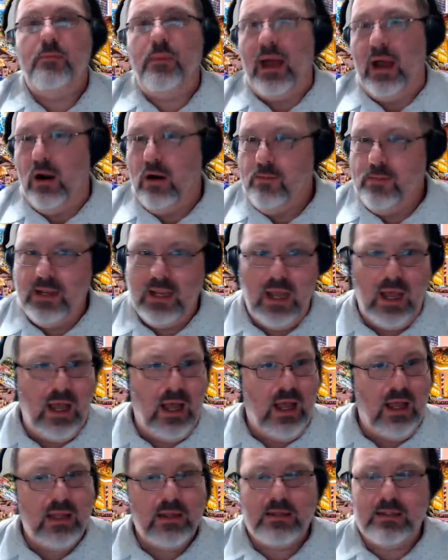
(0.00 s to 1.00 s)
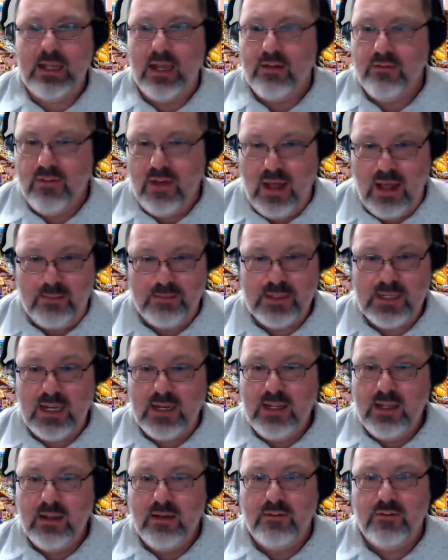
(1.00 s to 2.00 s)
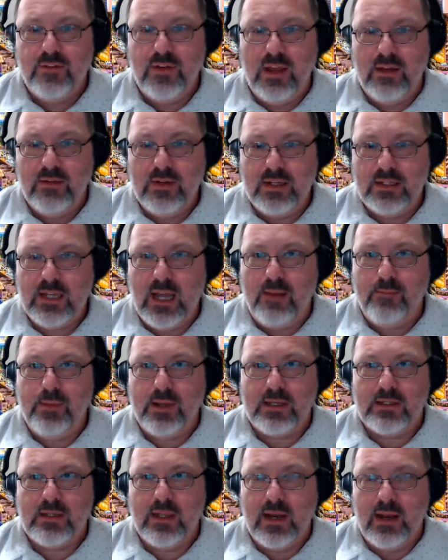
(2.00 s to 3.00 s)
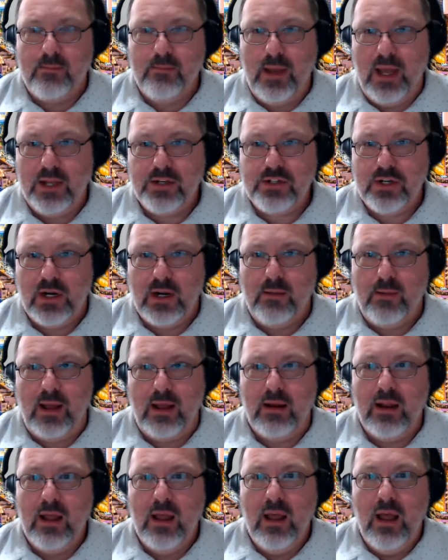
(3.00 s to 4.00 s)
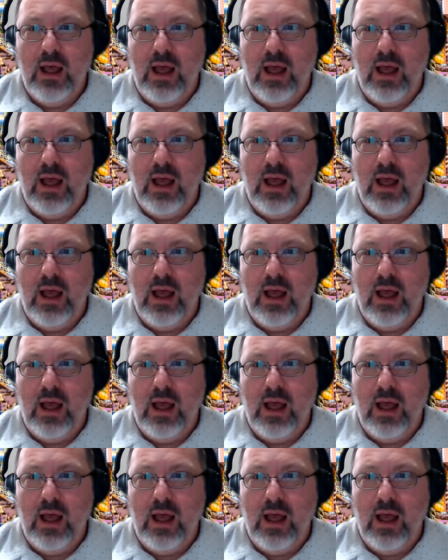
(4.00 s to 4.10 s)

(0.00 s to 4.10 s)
Power BI, DevOps, any topics that I'm passionate about,